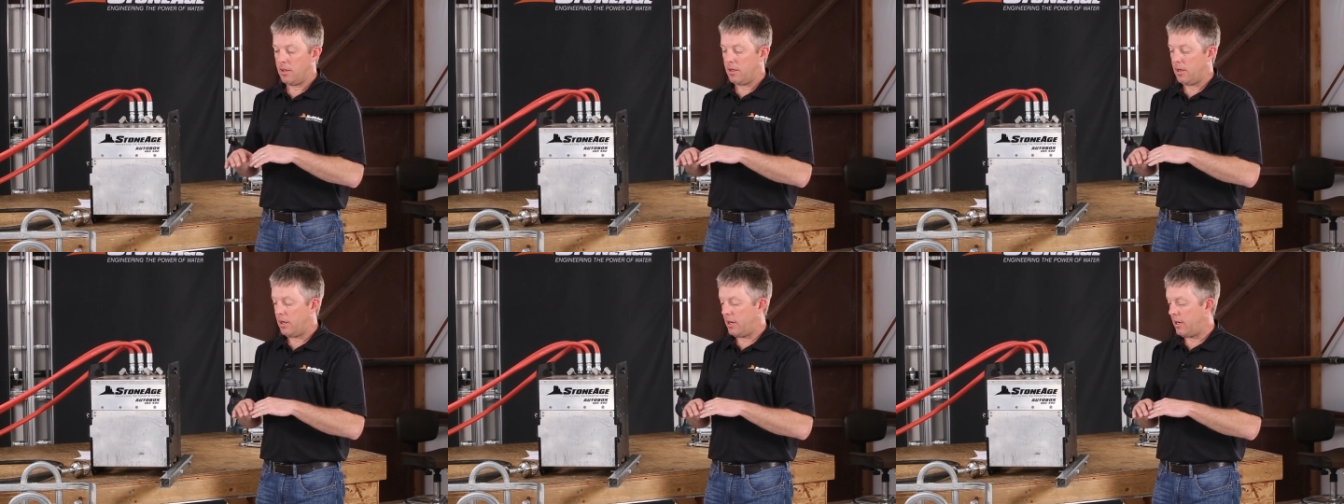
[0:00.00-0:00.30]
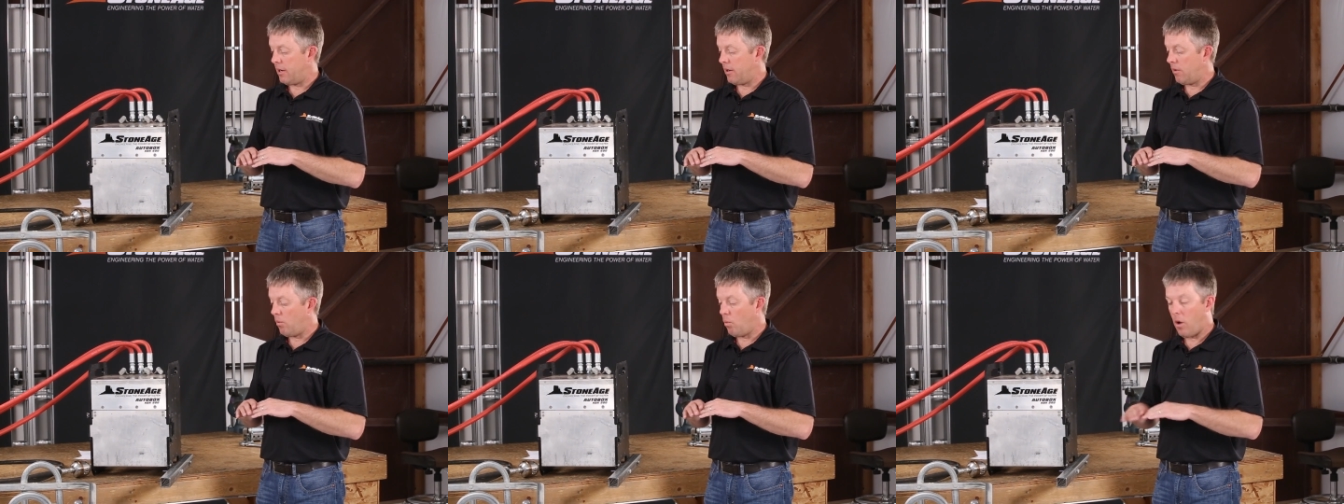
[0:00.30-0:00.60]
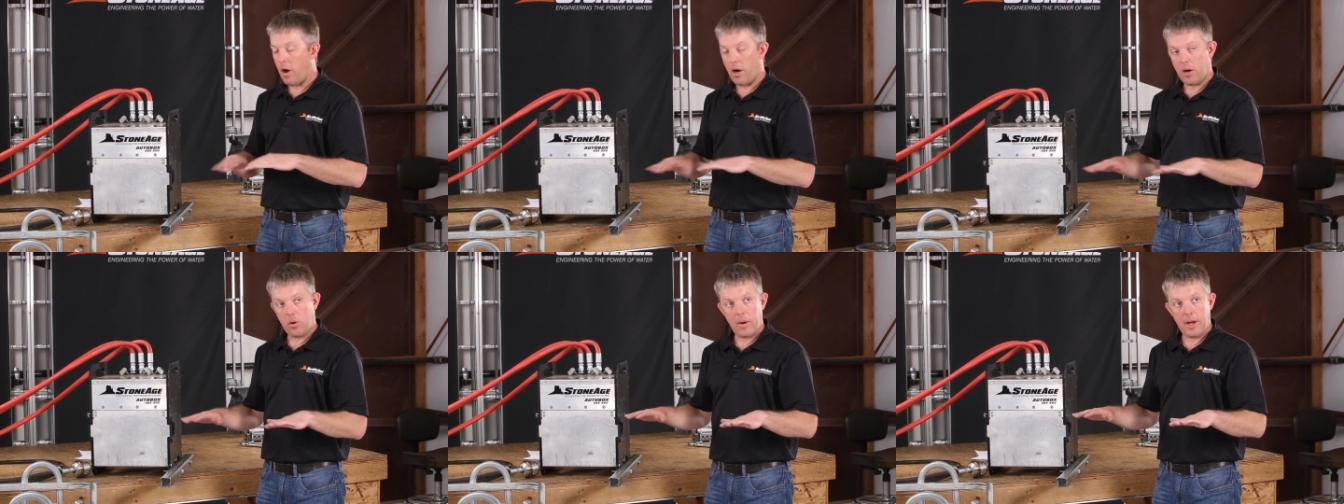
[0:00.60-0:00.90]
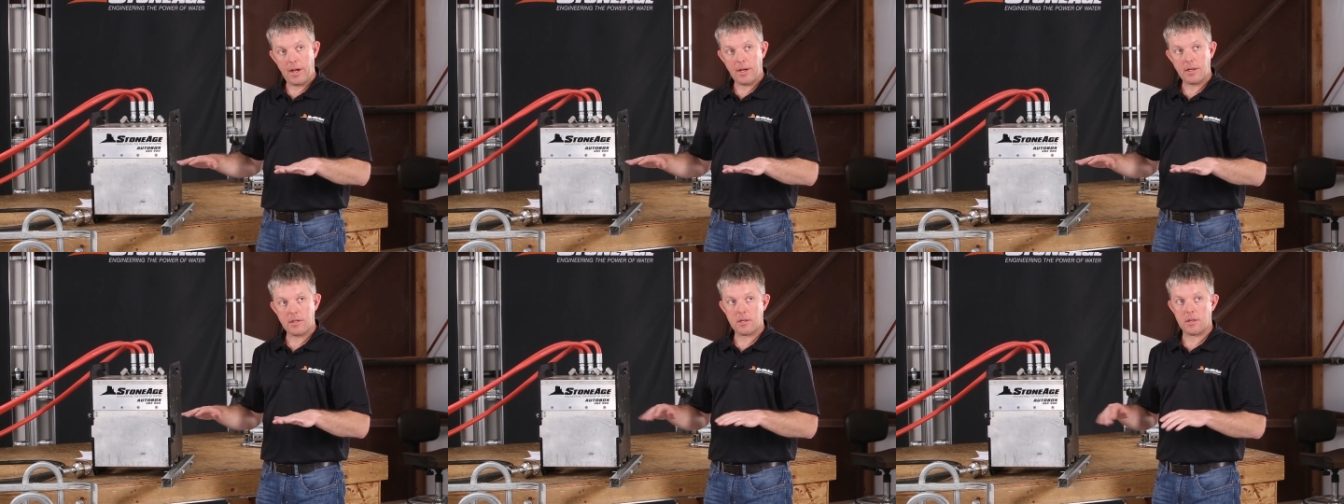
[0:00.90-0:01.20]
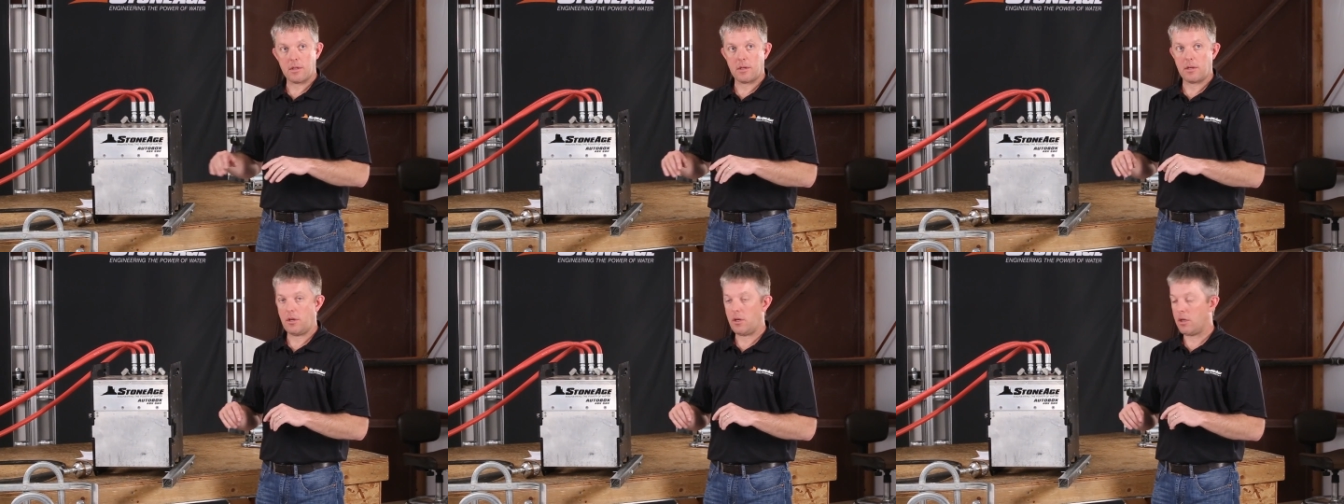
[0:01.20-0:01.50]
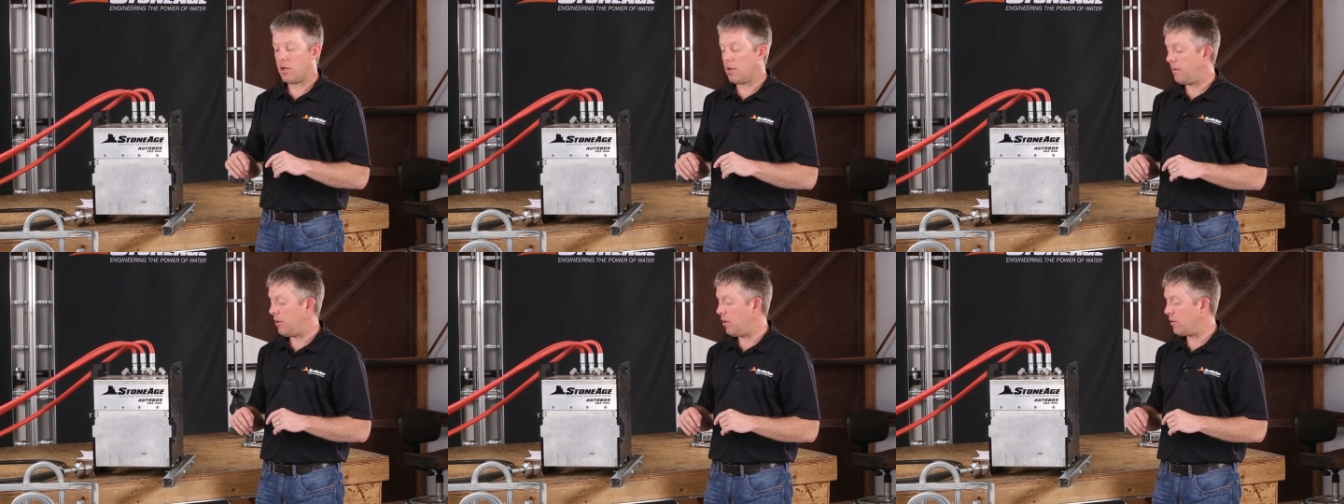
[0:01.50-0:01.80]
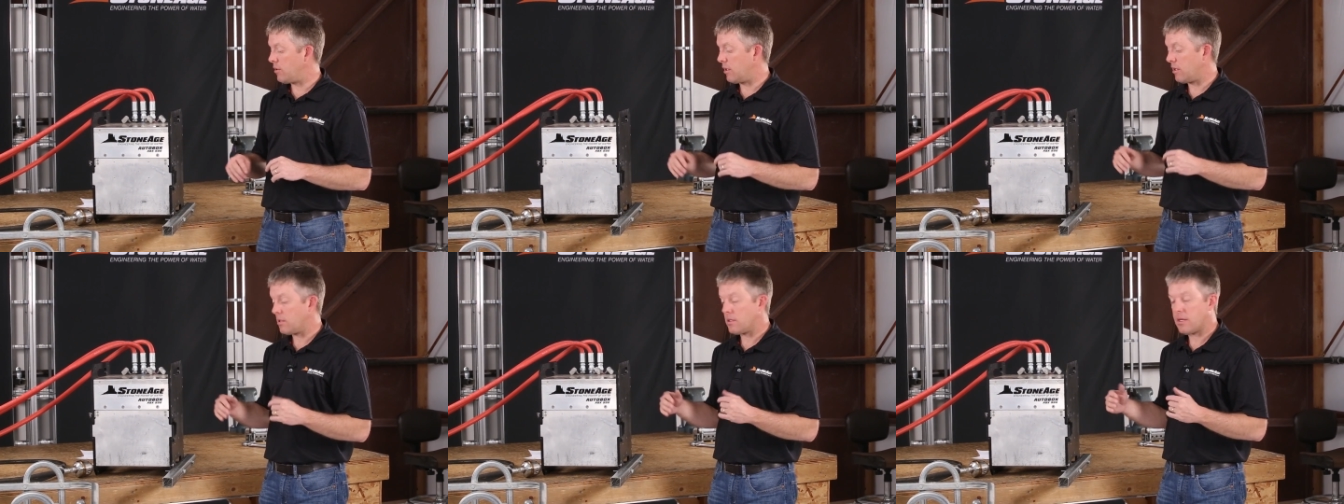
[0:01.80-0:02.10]
walkways, you can be
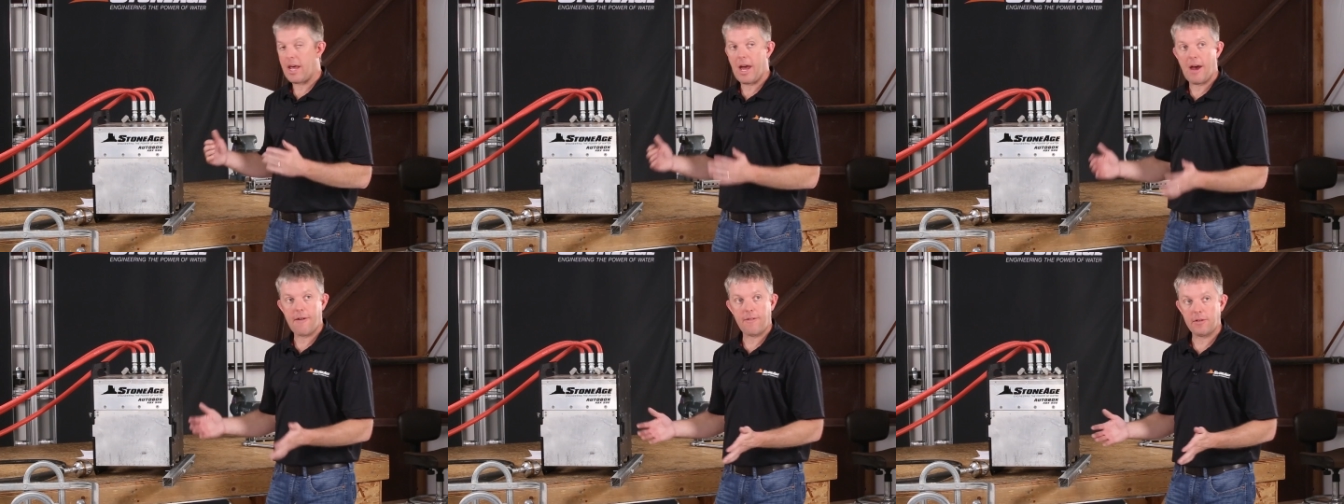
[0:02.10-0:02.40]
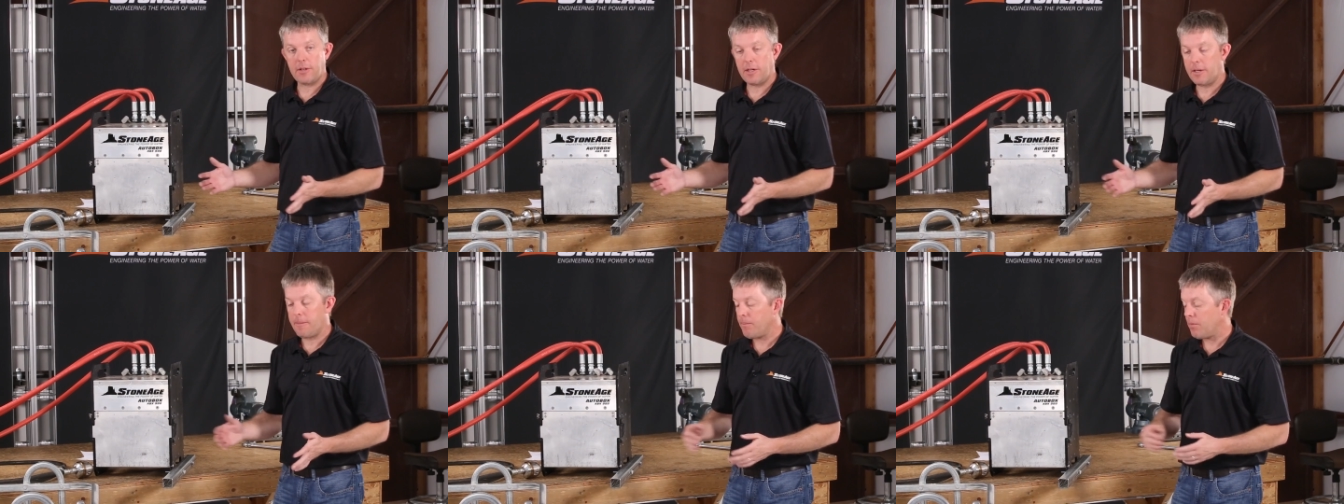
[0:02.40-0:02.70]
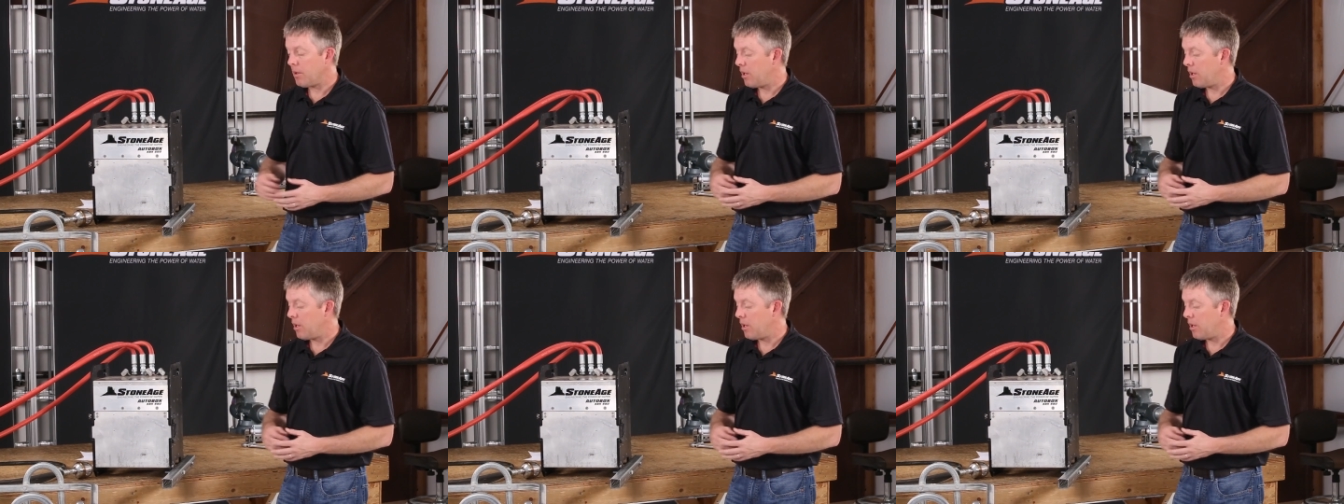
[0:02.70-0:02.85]
using scaffolding.